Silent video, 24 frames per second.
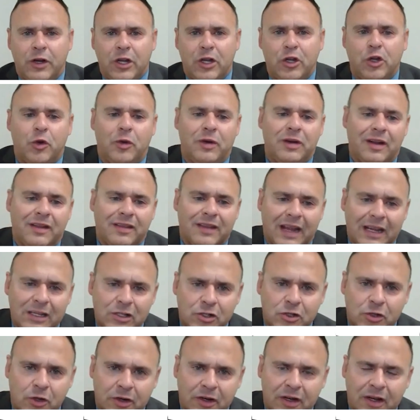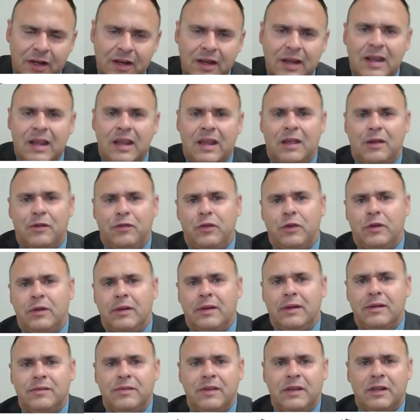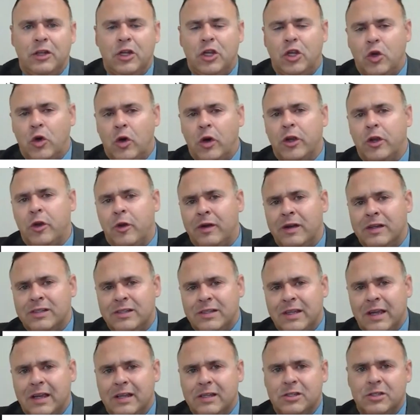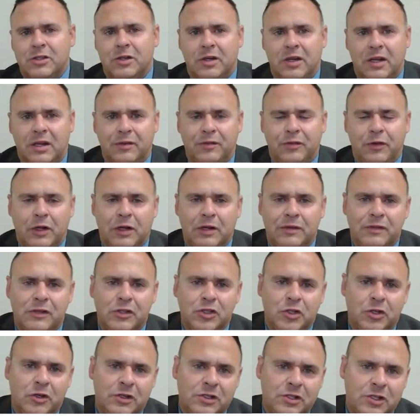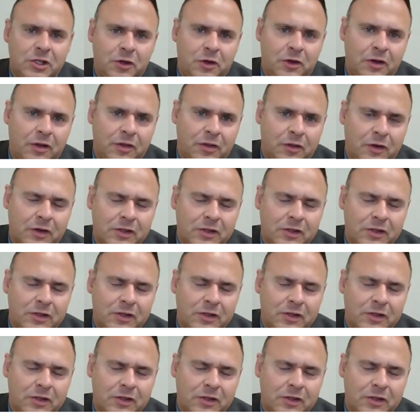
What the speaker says: you're in the Ninth Circuit. If you live in New York, you're in the Second Circuit. If you live in Jersey, you're in the Third